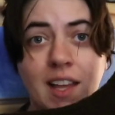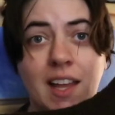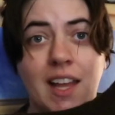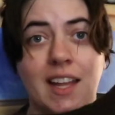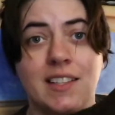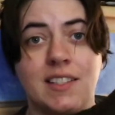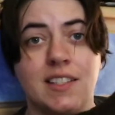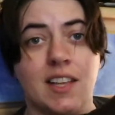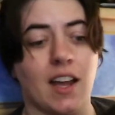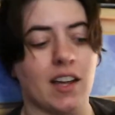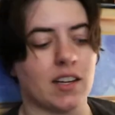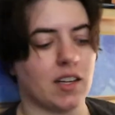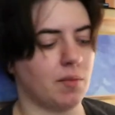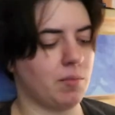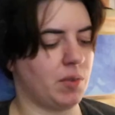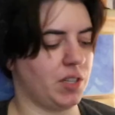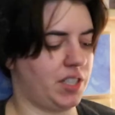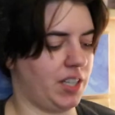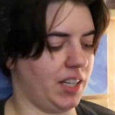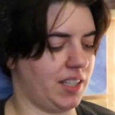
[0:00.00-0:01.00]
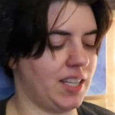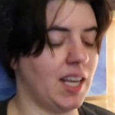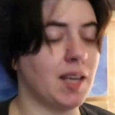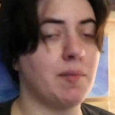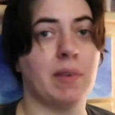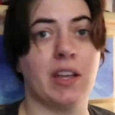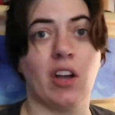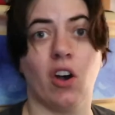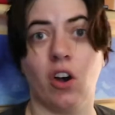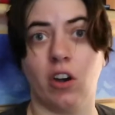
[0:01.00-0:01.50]
And sock number six hit
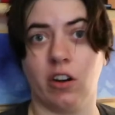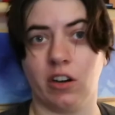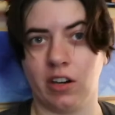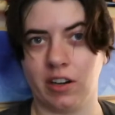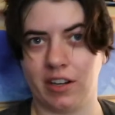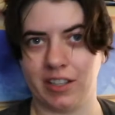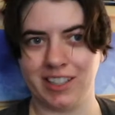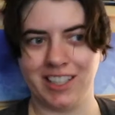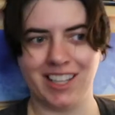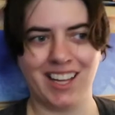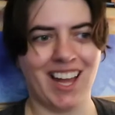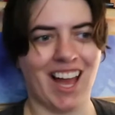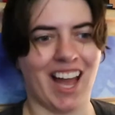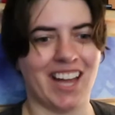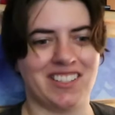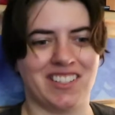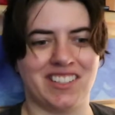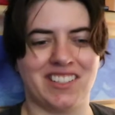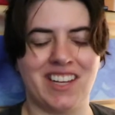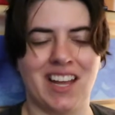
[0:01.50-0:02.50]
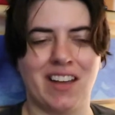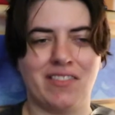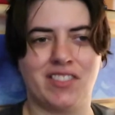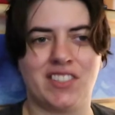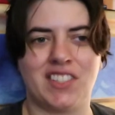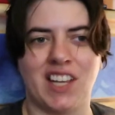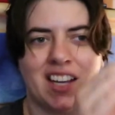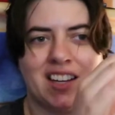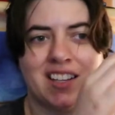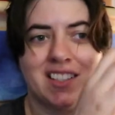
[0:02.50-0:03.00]
me hard. I didn't have
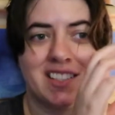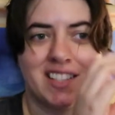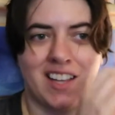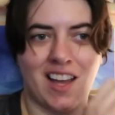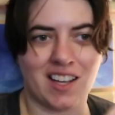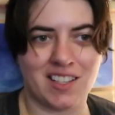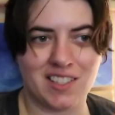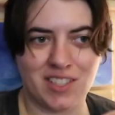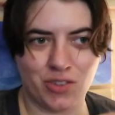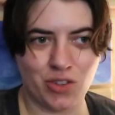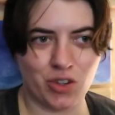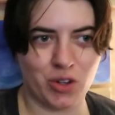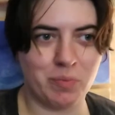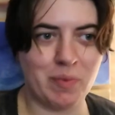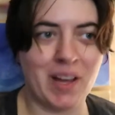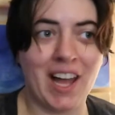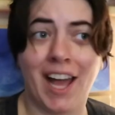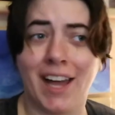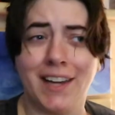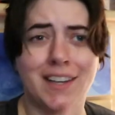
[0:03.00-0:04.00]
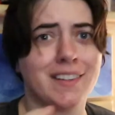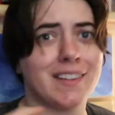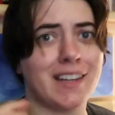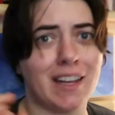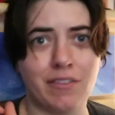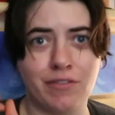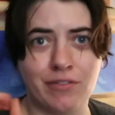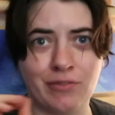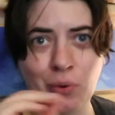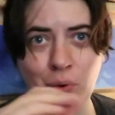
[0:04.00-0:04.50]
second sock syndrome. I didn't
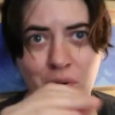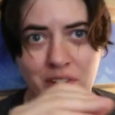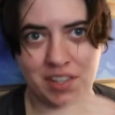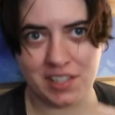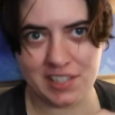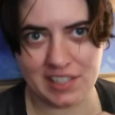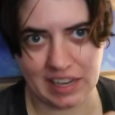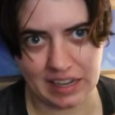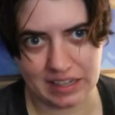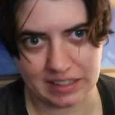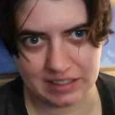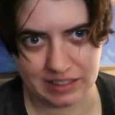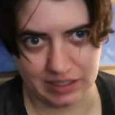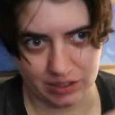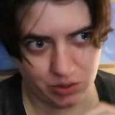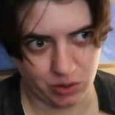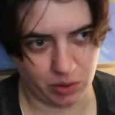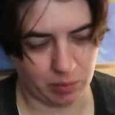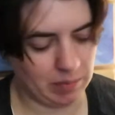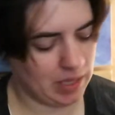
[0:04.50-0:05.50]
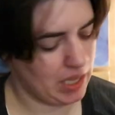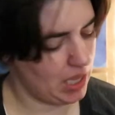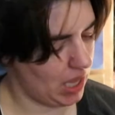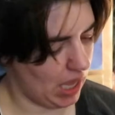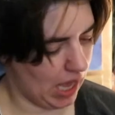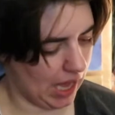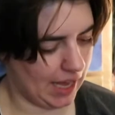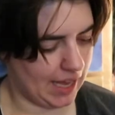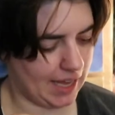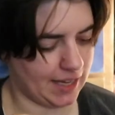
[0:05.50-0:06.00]
have fourth sock syndrome.
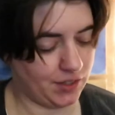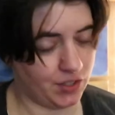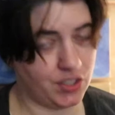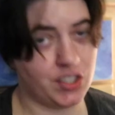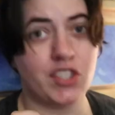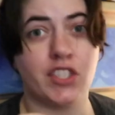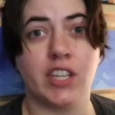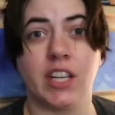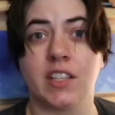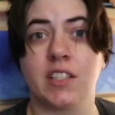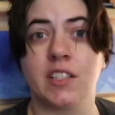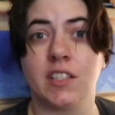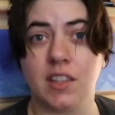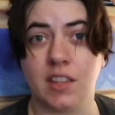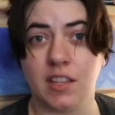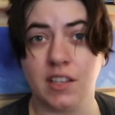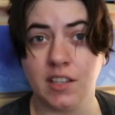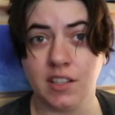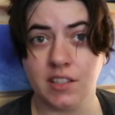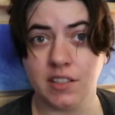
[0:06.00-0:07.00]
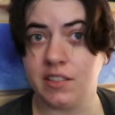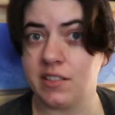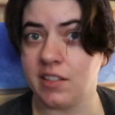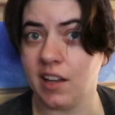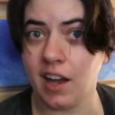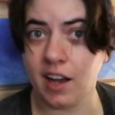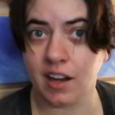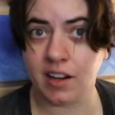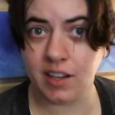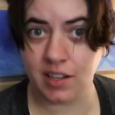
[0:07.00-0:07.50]
I had sixth
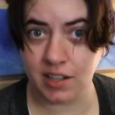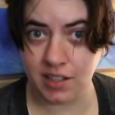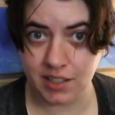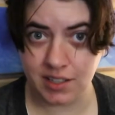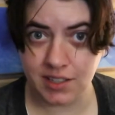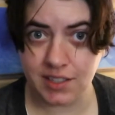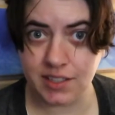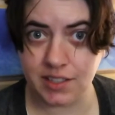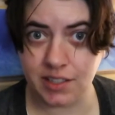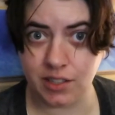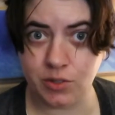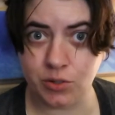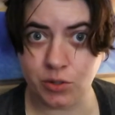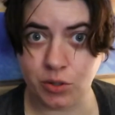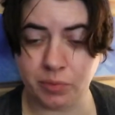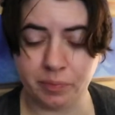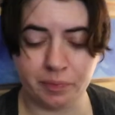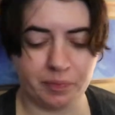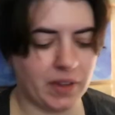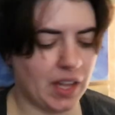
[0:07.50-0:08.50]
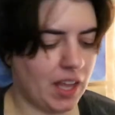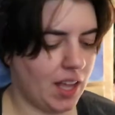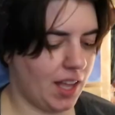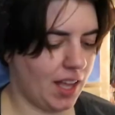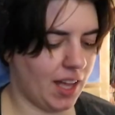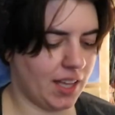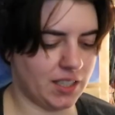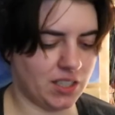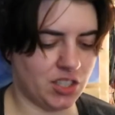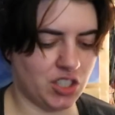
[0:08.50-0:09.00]
sock syndrome.
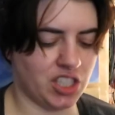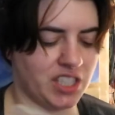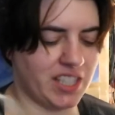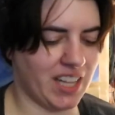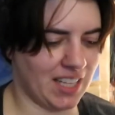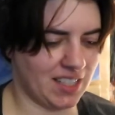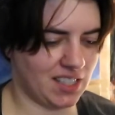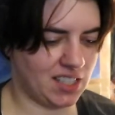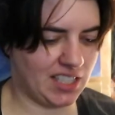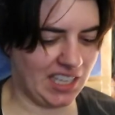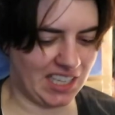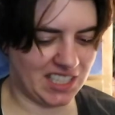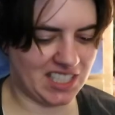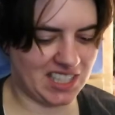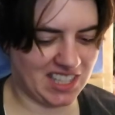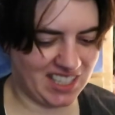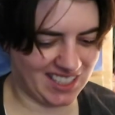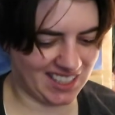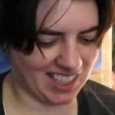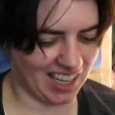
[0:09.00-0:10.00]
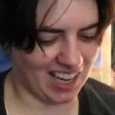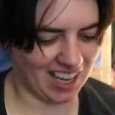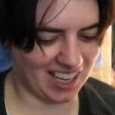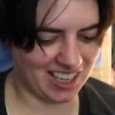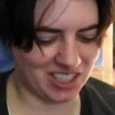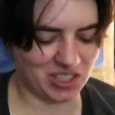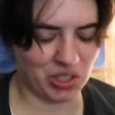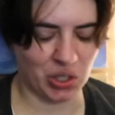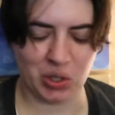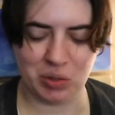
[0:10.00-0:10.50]
I, just that sixth sock
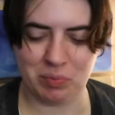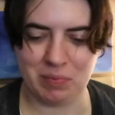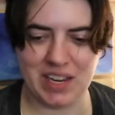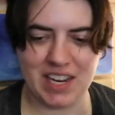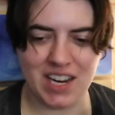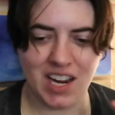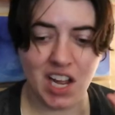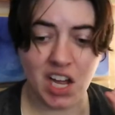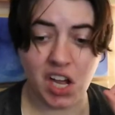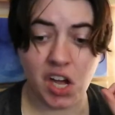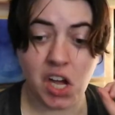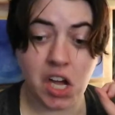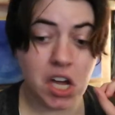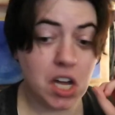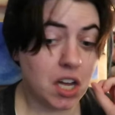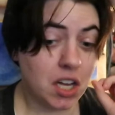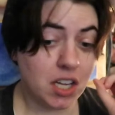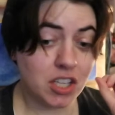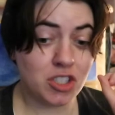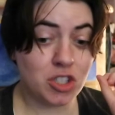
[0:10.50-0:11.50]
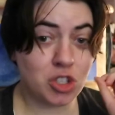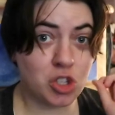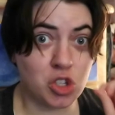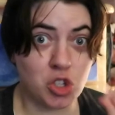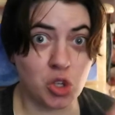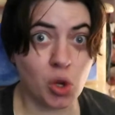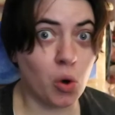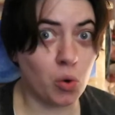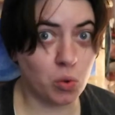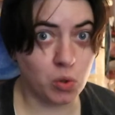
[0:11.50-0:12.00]
took me
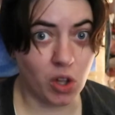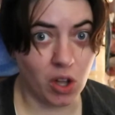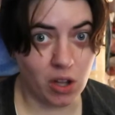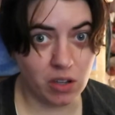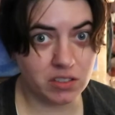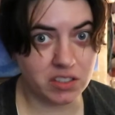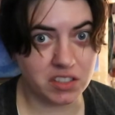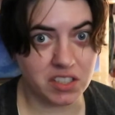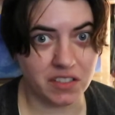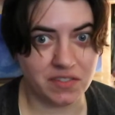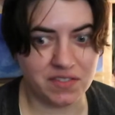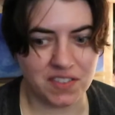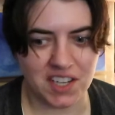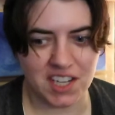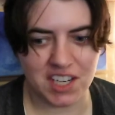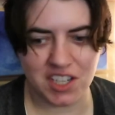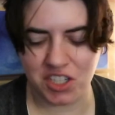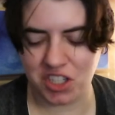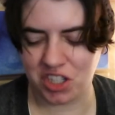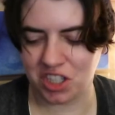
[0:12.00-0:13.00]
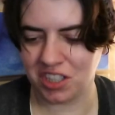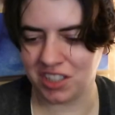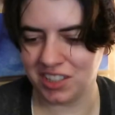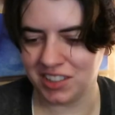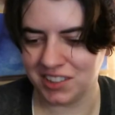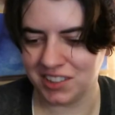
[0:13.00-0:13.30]
so long to finish.